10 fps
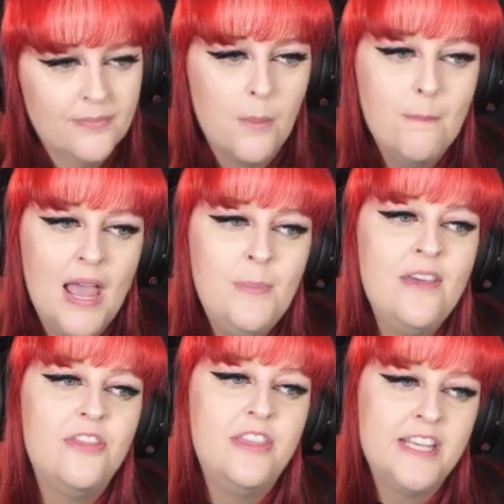
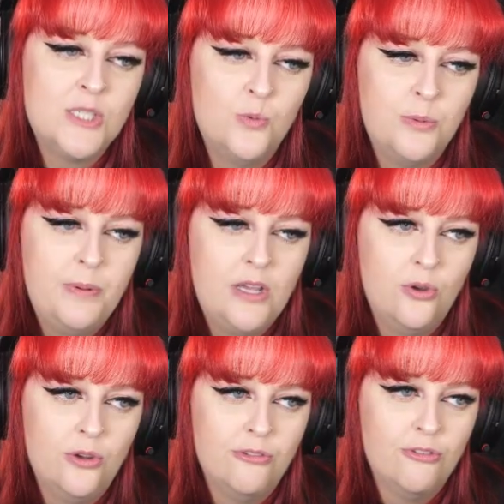Maybe this would be
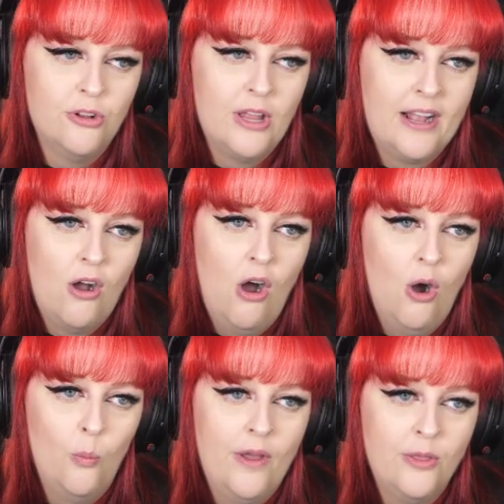good for like a
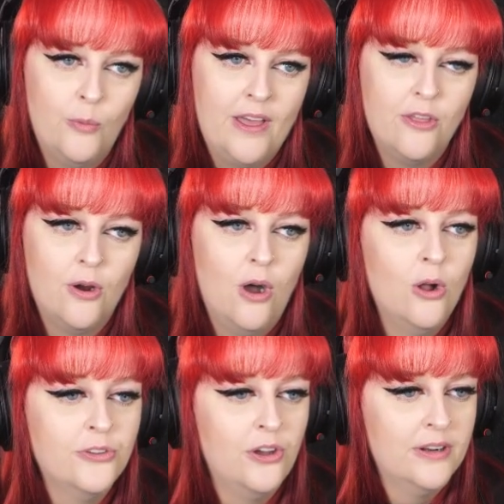hot weather wear though.
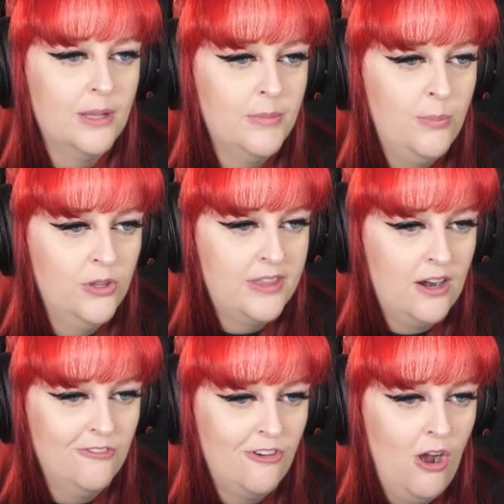Hold on, let me put
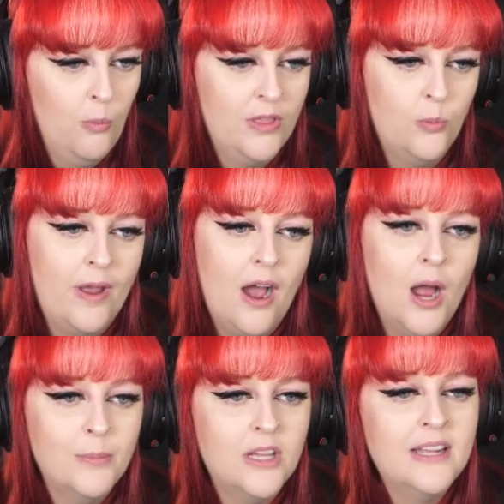that on for hot weather wear.
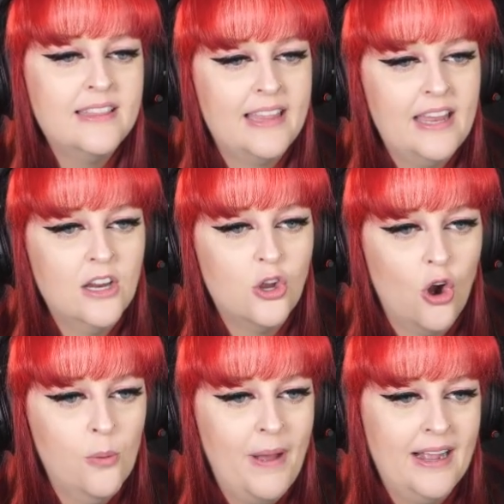I'm gonna then
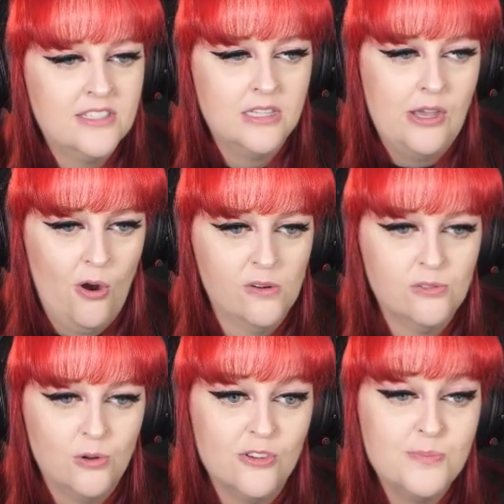go back to the
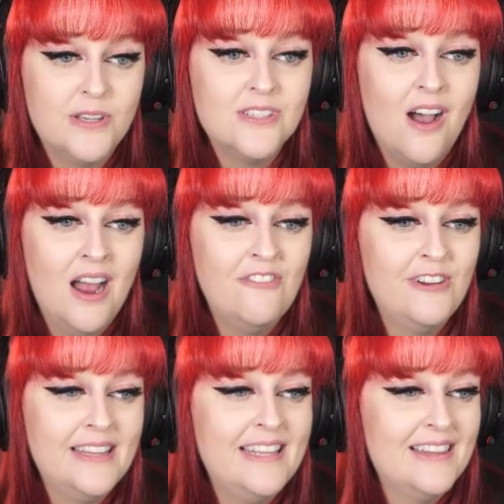overalls because I
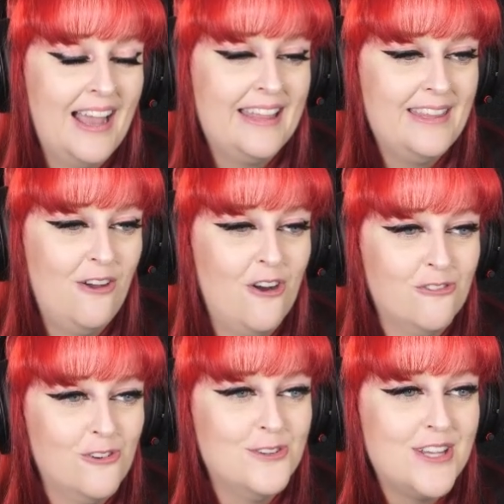really like the
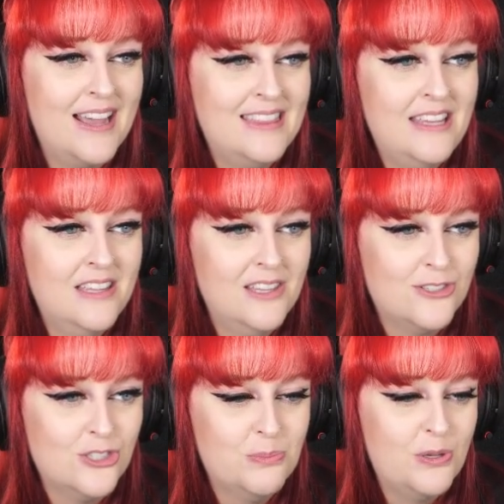overalls. I think they're
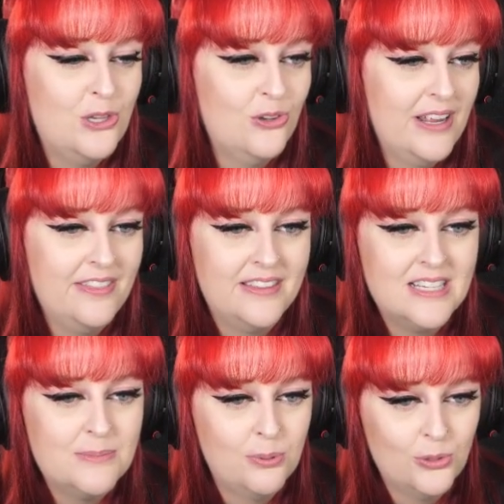super cute. In
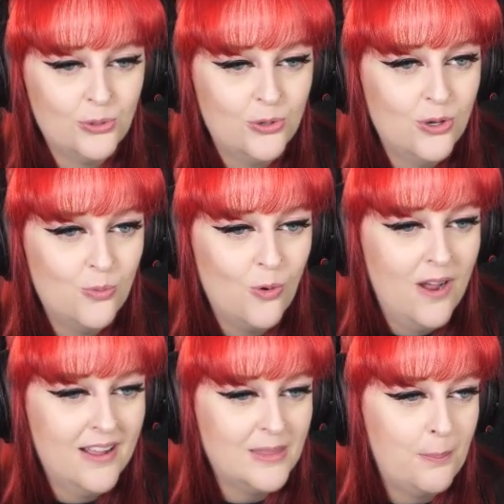this blue could
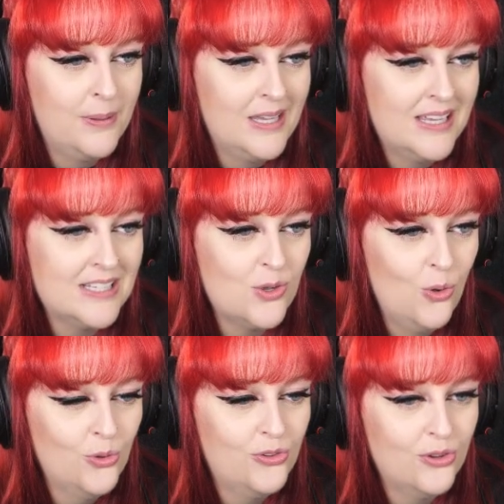work. The pink is
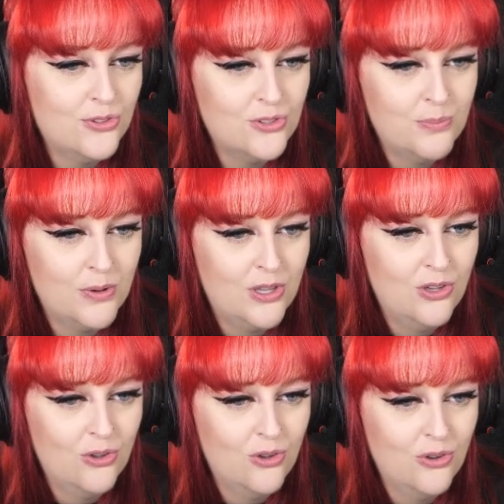also super
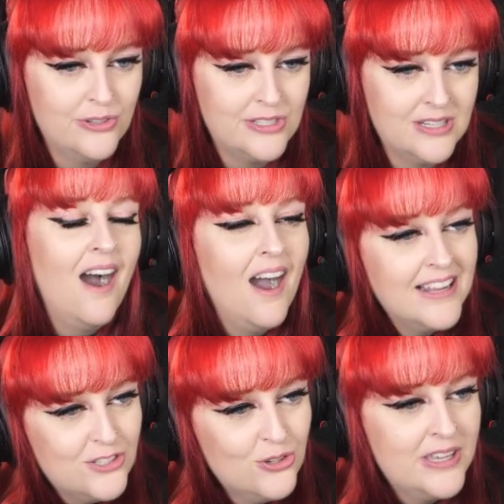cute. I
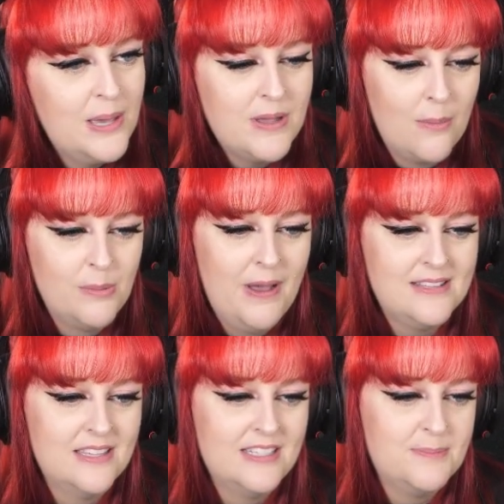do keep coming
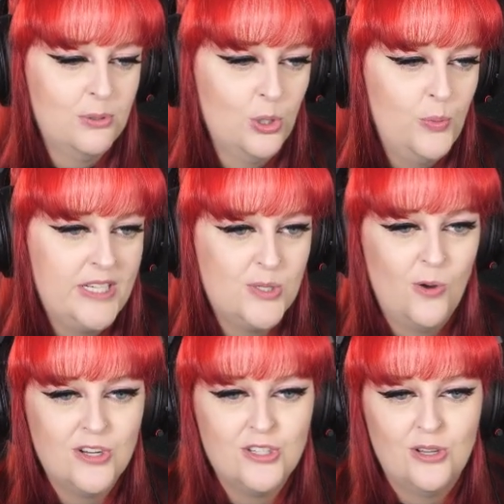back to this bluey
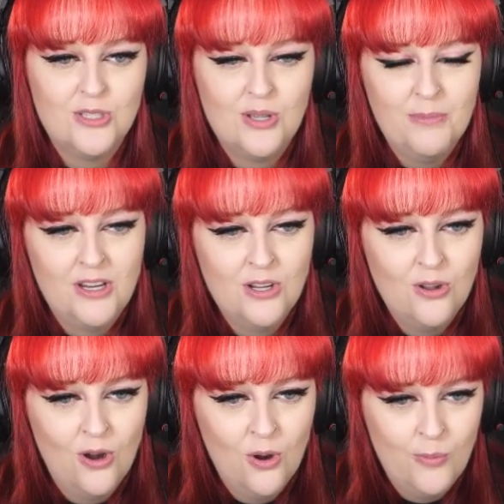swatch though, so I'm gonna
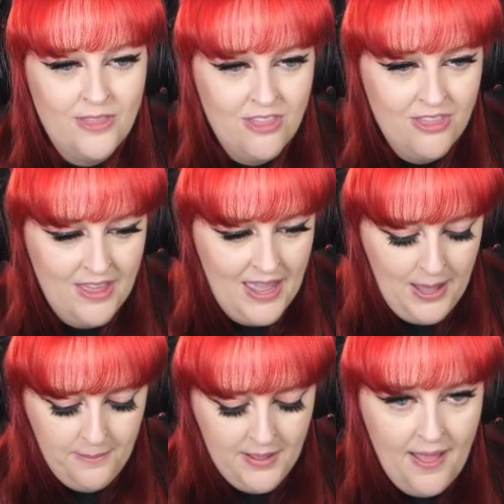go with
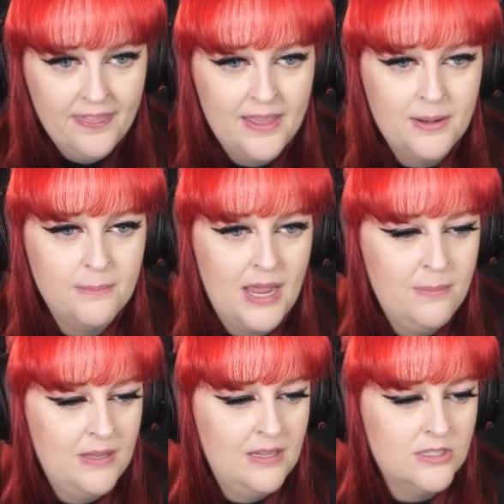them, and then
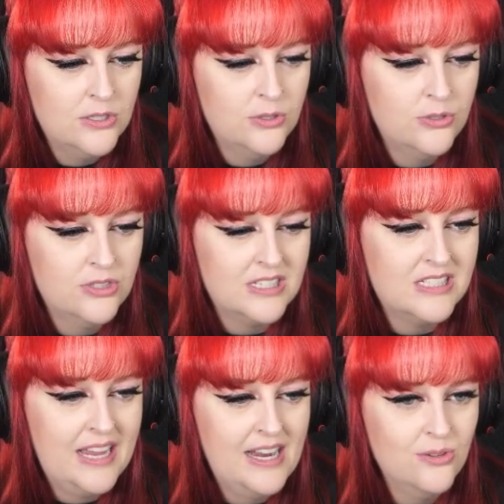maybe do the
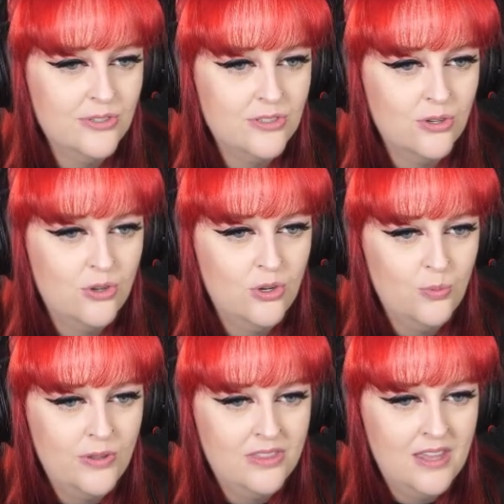sandals look good
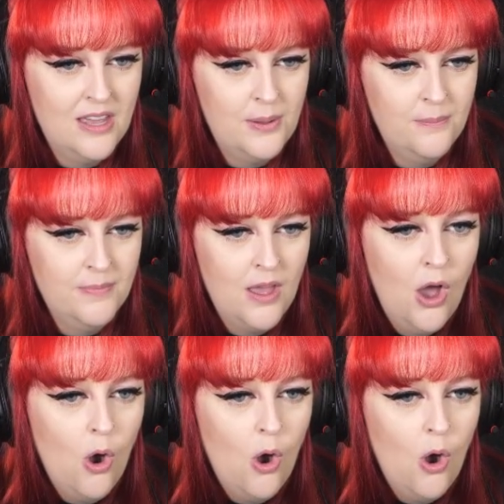with them?